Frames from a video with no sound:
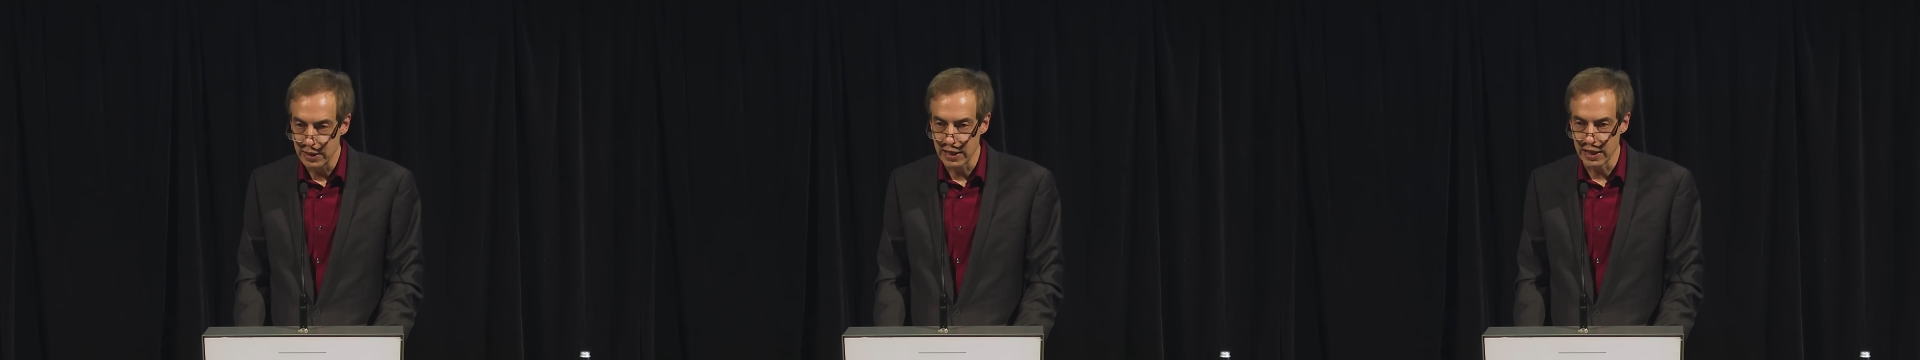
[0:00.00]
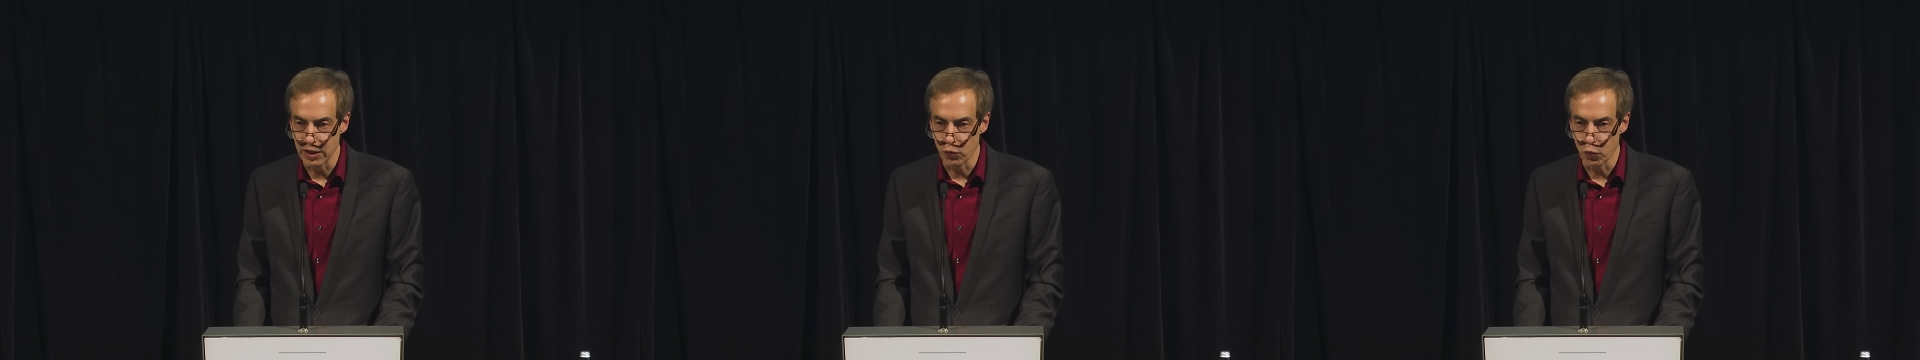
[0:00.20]

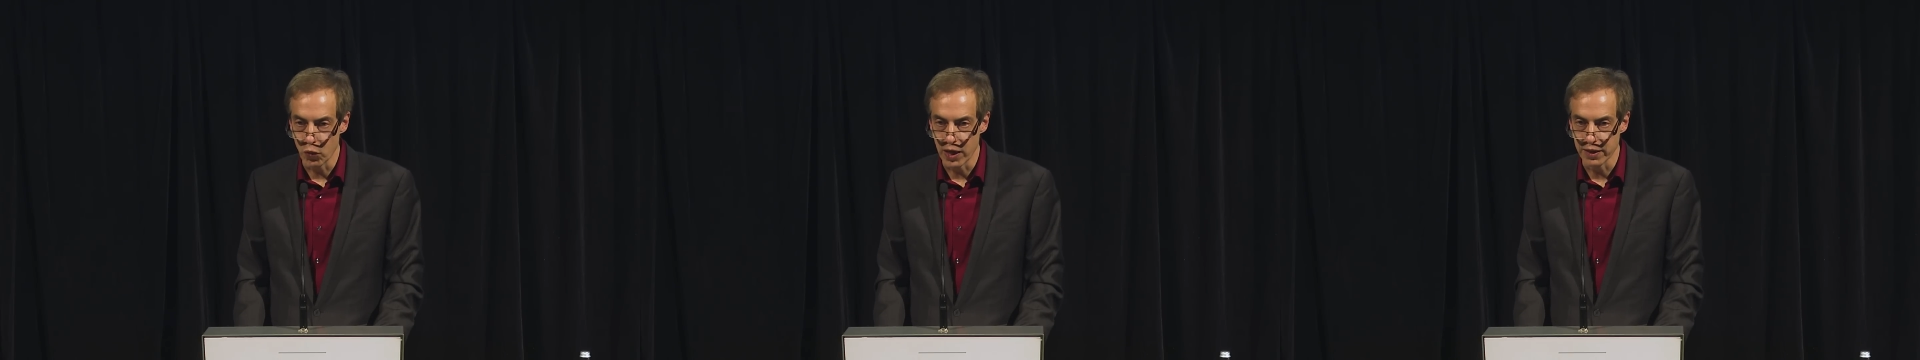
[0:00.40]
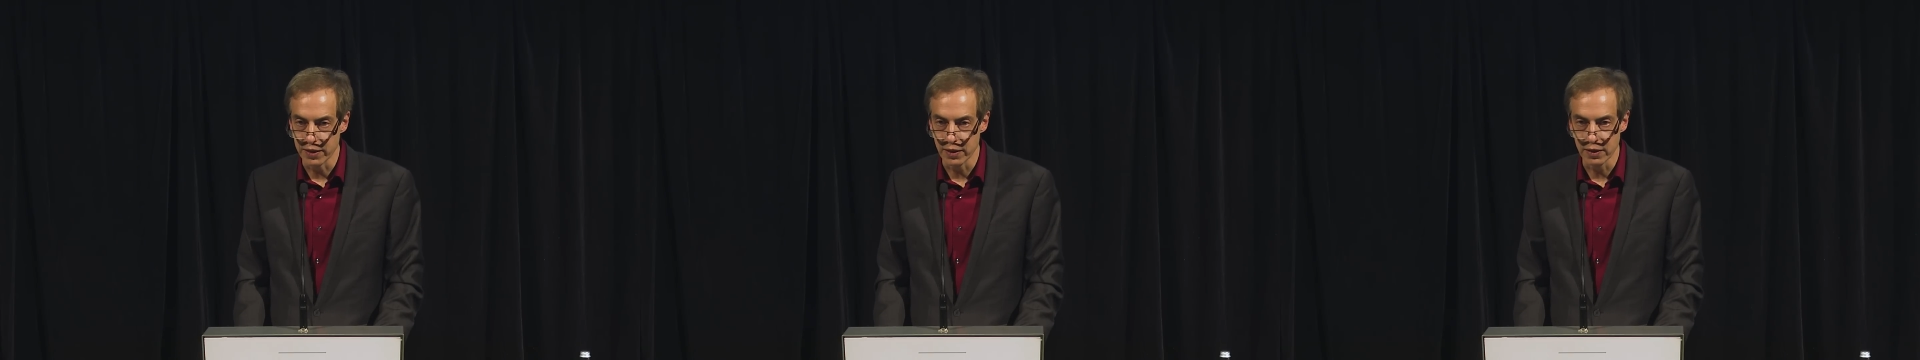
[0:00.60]
in
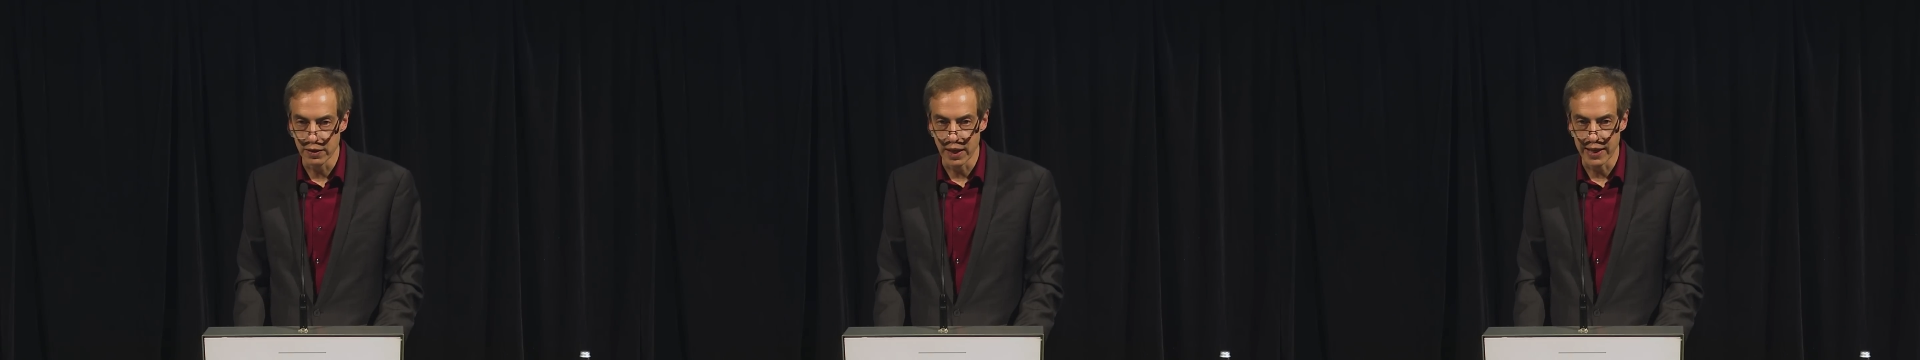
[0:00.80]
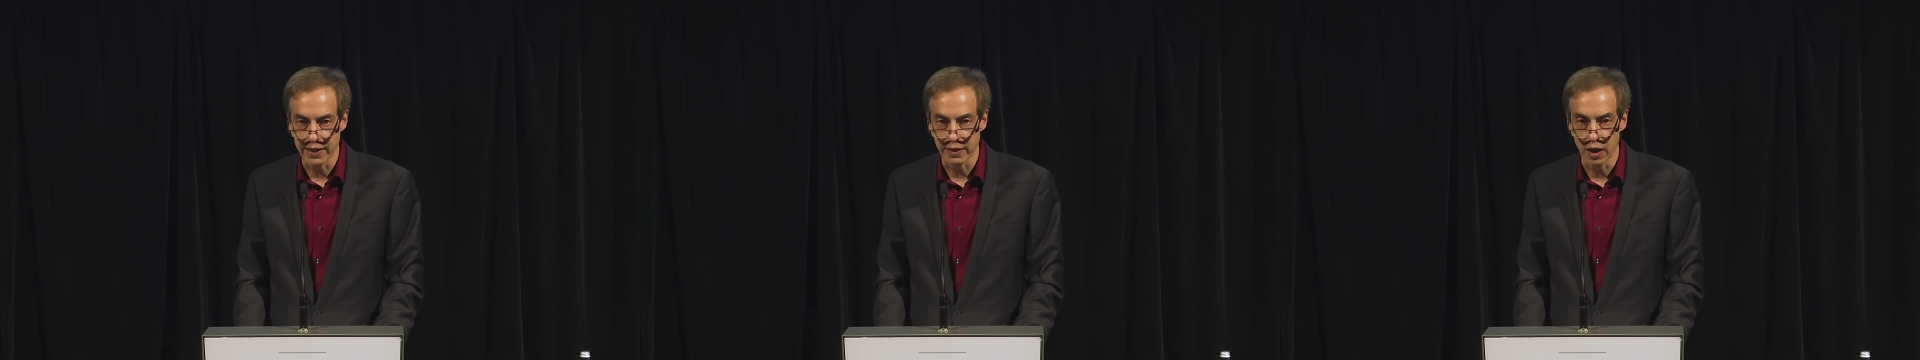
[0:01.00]
one
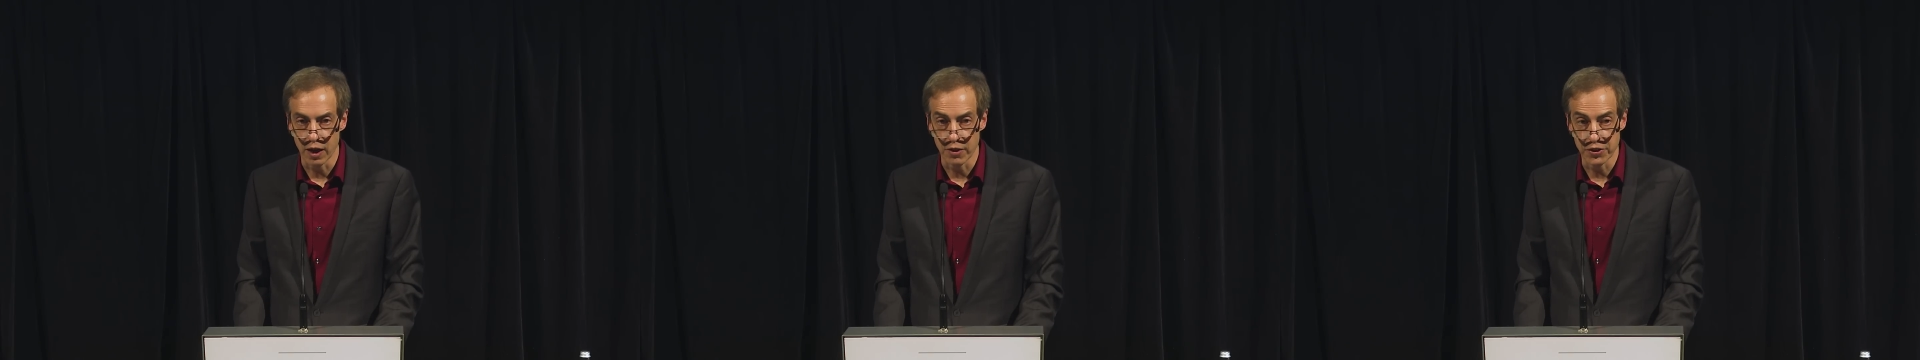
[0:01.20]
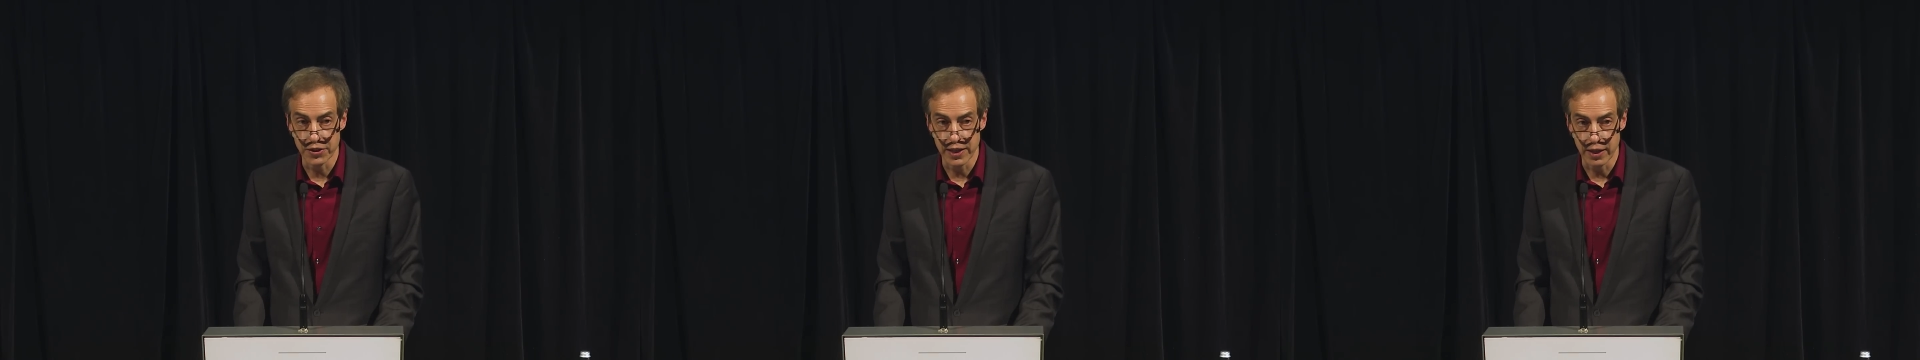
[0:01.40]
like
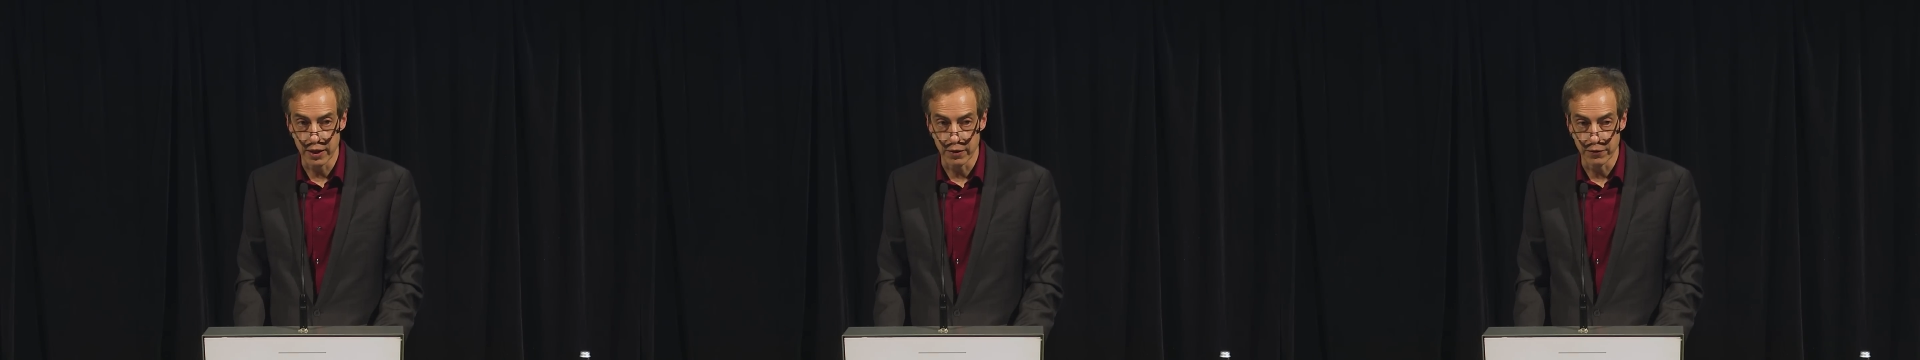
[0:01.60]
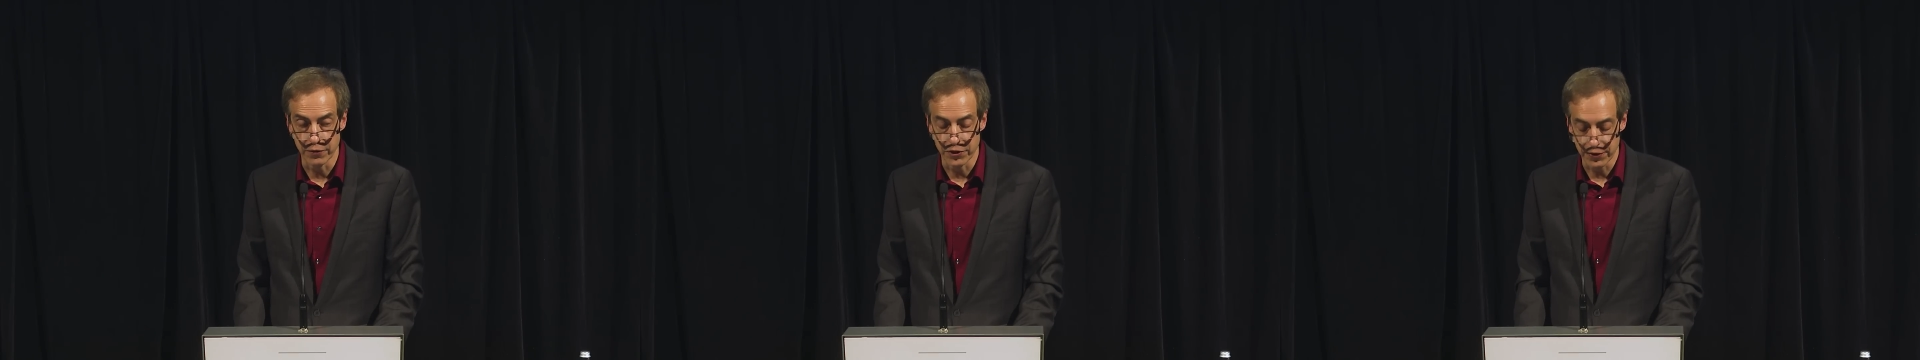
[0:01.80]

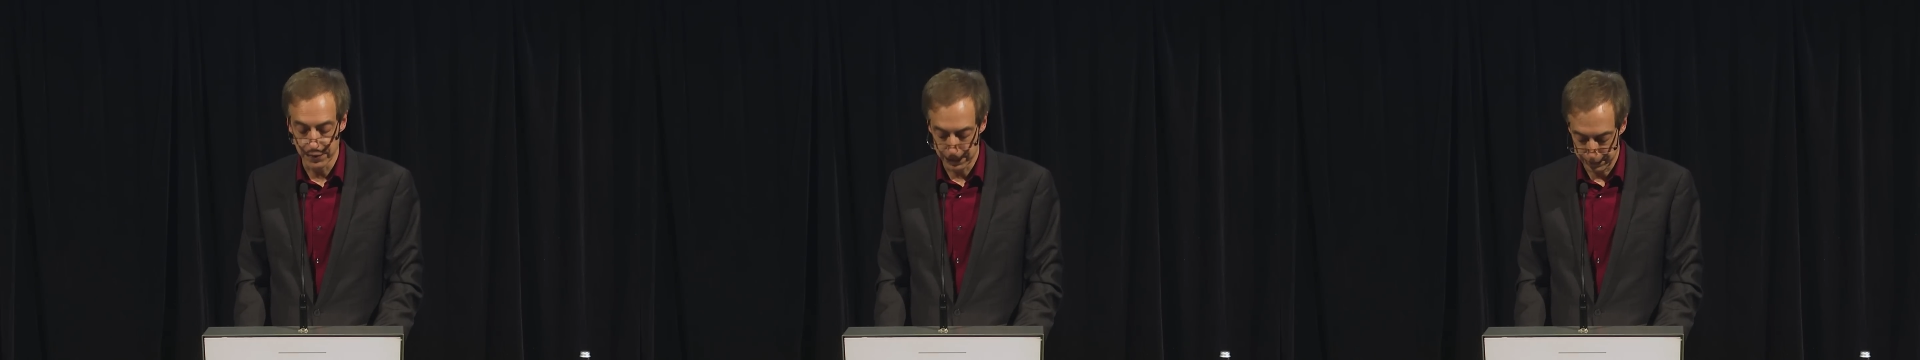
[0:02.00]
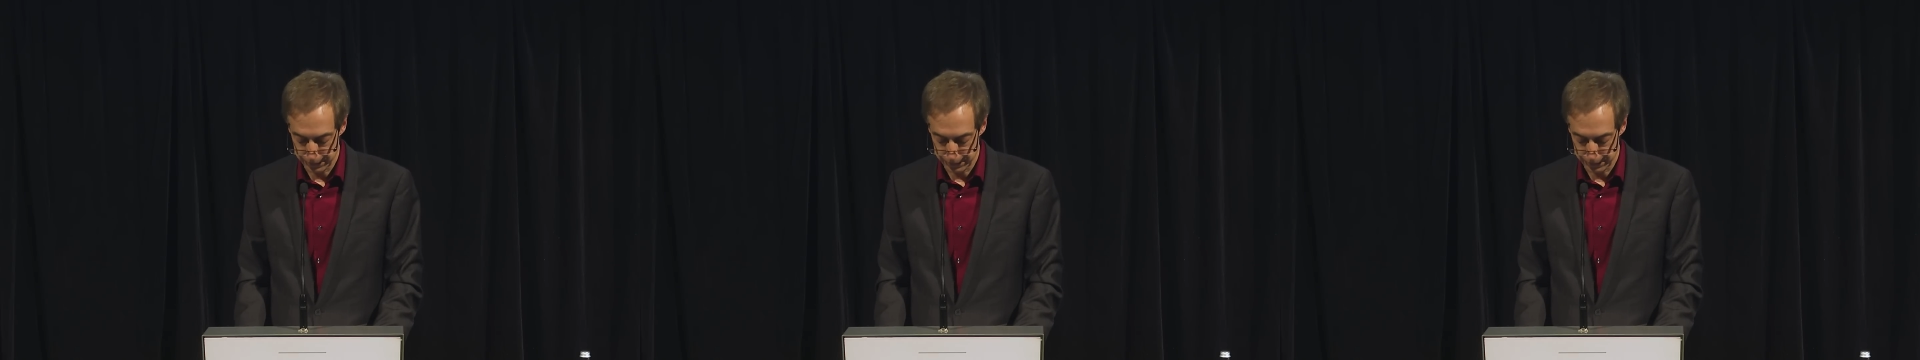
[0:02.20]
ourselves.